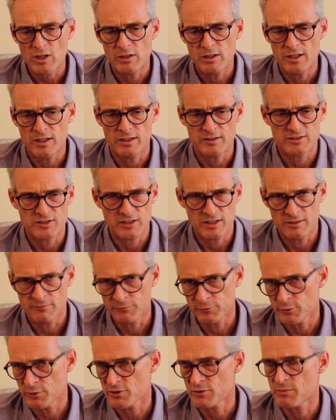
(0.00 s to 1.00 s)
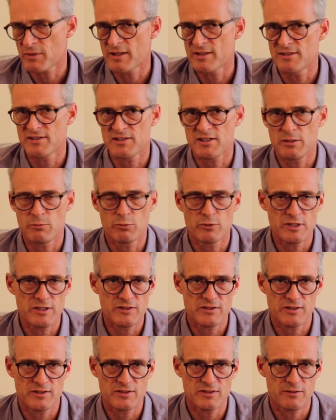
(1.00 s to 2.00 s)
it's influenced by the sea
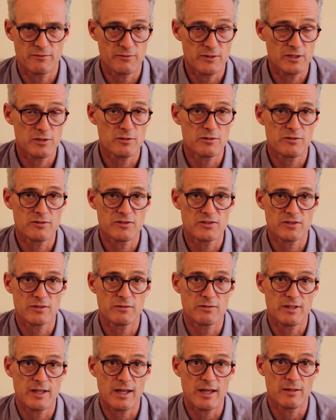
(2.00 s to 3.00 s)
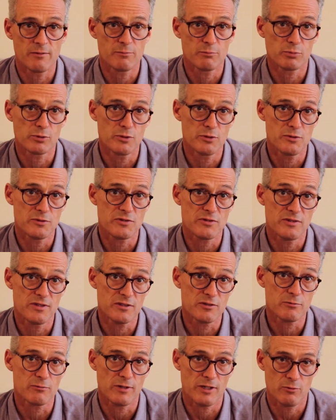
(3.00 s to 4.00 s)
breezes. The vineyards that produce
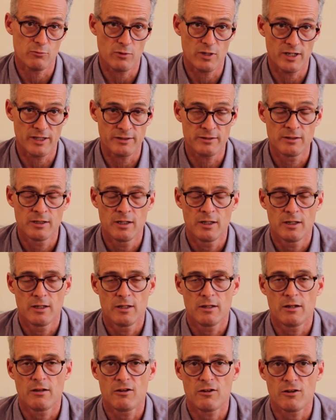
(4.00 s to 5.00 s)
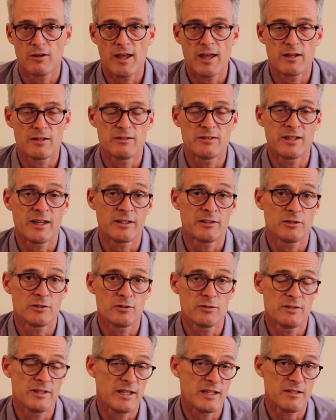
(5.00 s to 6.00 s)
this red wine are at
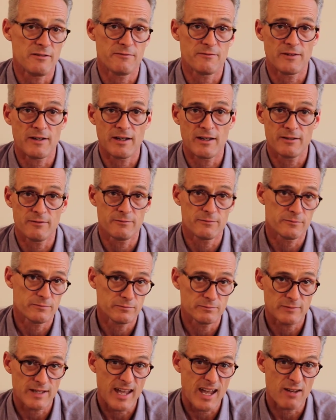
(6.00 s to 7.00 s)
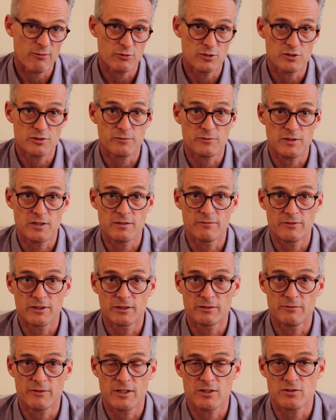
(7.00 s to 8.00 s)
985 average feet of
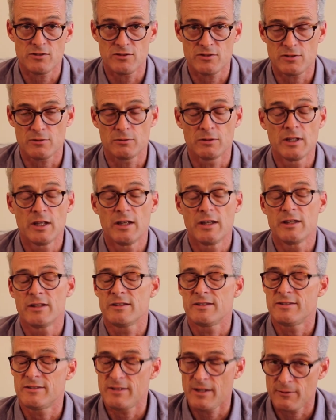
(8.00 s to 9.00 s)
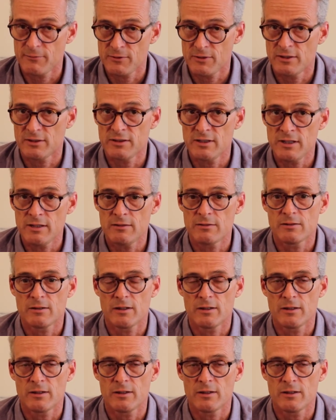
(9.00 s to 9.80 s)
elevation. So definitely